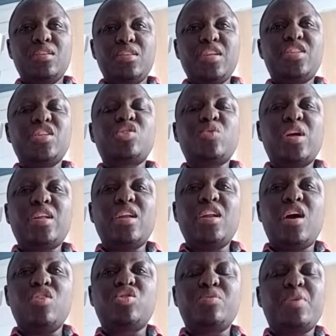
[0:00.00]
This is what
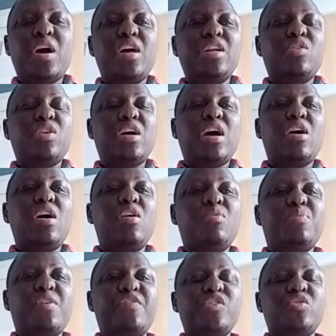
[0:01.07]
Allah subhanahu
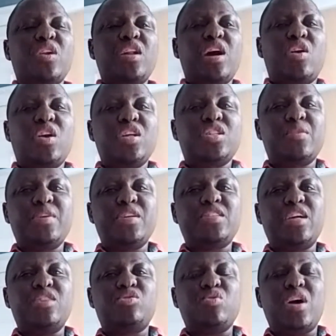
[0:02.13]
our Prophet sallallahu alaihi wasallam
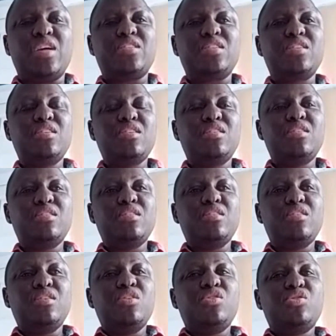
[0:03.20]
said to us.
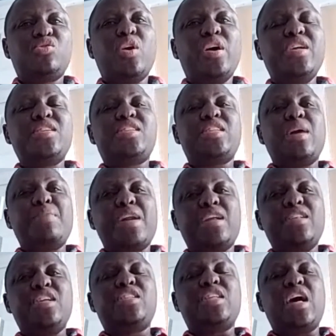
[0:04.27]
So in
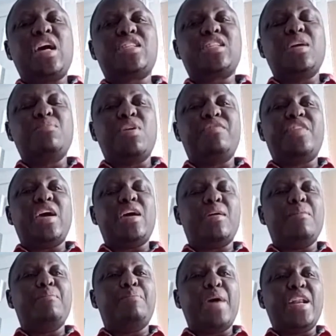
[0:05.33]
summary, these are some of
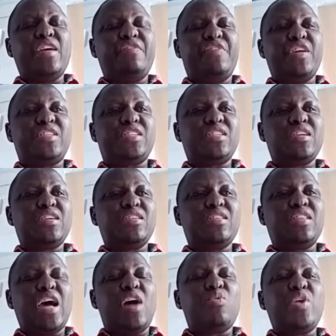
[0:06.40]
the benefits
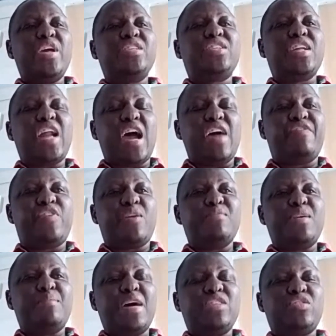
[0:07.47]
that we derive
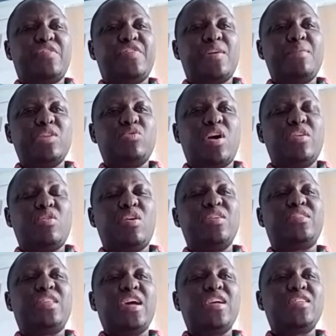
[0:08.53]
from the month of Ramadan,
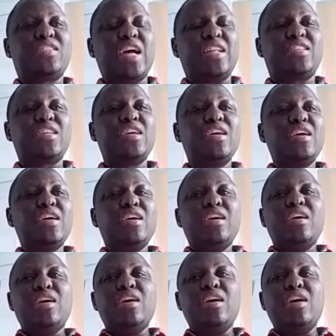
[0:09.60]
or things that
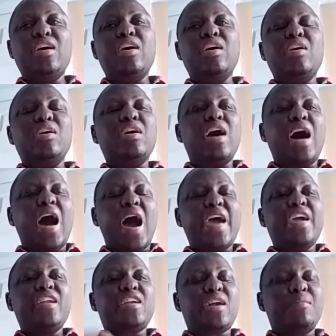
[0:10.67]

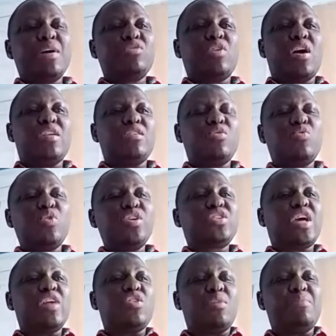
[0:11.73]
are in Ramadan
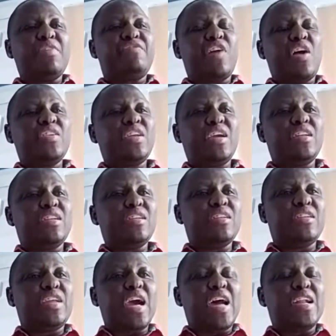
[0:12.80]
which cannot be found in
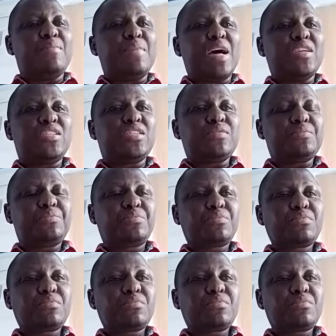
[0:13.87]
the other months.